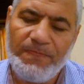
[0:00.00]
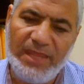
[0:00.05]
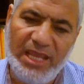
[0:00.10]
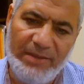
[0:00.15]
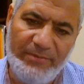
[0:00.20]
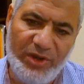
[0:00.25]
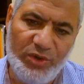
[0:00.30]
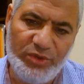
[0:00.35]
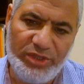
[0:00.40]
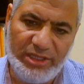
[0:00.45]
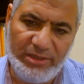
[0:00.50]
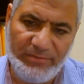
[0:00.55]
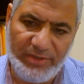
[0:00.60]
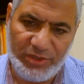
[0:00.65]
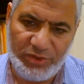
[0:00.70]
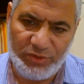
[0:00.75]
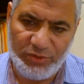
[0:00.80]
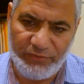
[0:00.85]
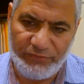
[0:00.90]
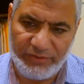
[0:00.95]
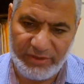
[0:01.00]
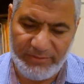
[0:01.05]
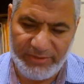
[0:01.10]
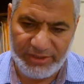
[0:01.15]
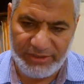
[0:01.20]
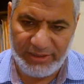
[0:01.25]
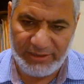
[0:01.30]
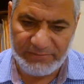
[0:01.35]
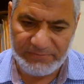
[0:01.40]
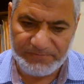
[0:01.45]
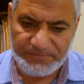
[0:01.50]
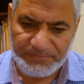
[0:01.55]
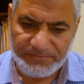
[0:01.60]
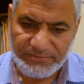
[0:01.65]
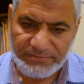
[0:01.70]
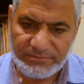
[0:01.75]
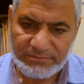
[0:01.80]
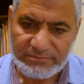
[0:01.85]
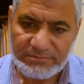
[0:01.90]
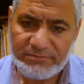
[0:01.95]
about the month of Ramadan
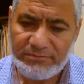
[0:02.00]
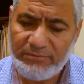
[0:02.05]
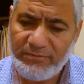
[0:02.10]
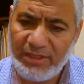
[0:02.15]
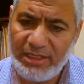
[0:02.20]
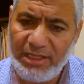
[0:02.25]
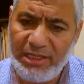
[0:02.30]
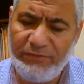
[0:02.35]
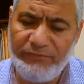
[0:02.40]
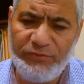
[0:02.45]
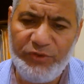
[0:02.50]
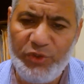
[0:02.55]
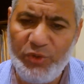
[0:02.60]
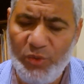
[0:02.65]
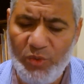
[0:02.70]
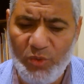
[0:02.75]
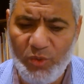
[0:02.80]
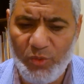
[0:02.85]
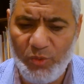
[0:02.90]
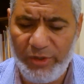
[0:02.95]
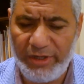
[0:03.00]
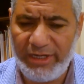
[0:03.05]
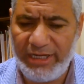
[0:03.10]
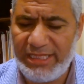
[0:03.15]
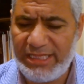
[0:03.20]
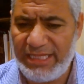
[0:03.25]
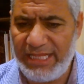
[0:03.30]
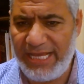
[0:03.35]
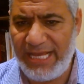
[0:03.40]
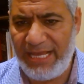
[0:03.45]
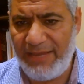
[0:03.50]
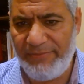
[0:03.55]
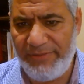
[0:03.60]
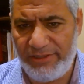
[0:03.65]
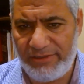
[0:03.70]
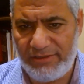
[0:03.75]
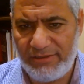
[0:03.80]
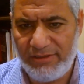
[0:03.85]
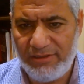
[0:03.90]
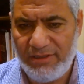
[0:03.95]
if you were in the
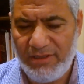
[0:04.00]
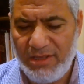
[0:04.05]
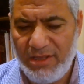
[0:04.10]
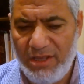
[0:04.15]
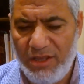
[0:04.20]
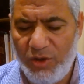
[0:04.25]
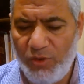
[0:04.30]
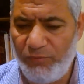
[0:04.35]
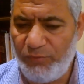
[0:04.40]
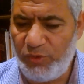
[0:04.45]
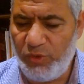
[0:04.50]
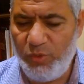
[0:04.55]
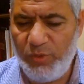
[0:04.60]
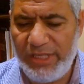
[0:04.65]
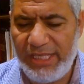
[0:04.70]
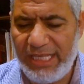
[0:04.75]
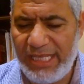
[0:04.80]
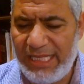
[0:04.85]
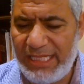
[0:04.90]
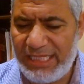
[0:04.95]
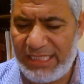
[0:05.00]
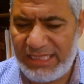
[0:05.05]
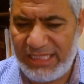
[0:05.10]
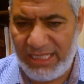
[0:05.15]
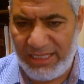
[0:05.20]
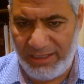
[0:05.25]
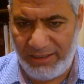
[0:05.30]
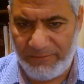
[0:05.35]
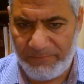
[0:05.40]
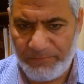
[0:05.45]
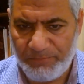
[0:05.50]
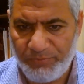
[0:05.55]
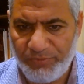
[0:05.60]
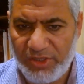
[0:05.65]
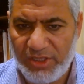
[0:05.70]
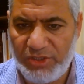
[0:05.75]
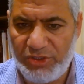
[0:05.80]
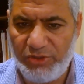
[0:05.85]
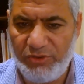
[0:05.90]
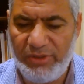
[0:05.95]
habit of doing anything
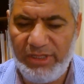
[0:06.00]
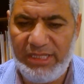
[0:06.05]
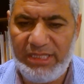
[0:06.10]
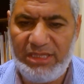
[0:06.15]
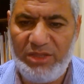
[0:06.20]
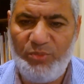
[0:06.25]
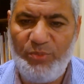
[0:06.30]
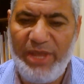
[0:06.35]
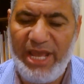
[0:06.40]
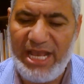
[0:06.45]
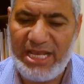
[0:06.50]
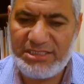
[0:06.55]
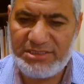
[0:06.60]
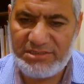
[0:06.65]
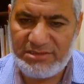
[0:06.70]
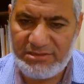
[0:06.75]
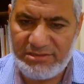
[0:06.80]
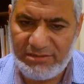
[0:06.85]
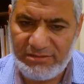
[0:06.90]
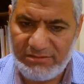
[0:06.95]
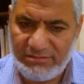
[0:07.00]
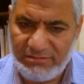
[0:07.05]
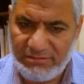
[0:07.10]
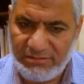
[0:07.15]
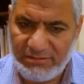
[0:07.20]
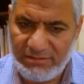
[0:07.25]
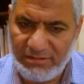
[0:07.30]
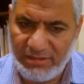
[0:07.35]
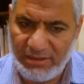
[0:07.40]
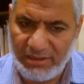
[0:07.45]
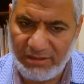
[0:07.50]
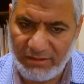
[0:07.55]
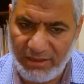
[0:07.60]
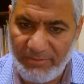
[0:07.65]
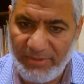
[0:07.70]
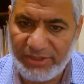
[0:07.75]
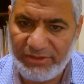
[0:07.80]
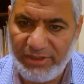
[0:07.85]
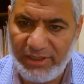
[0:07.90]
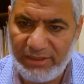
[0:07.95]
during the past uh,
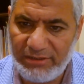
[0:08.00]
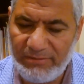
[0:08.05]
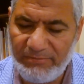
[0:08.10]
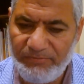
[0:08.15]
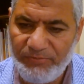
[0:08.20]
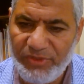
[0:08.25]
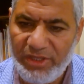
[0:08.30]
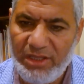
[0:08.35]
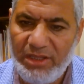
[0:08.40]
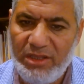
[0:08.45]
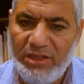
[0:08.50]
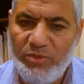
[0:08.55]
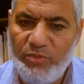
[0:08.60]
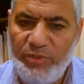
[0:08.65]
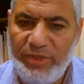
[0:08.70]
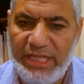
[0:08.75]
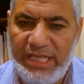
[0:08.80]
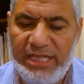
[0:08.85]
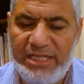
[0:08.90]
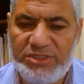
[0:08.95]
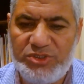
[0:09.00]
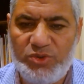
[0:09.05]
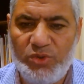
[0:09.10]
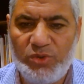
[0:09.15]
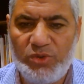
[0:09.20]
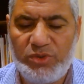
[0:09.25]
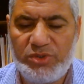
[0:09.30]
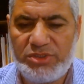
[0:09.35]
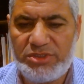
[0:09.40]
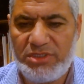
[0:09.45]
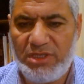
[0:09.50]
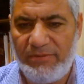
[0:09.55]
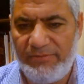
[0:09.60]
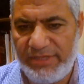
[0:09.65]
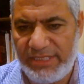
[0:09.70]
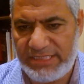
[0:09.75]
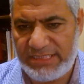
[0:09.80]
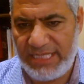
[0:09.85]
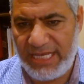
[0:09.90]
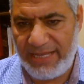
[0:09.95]
Ramadan, please do not
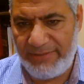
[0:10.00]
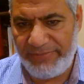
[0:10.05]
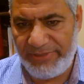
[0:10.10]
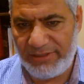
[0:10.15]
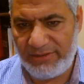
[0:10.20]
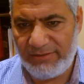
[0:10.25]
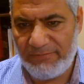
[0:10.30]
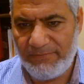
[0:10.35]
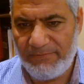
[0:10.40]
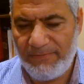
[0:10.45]
stop this habit.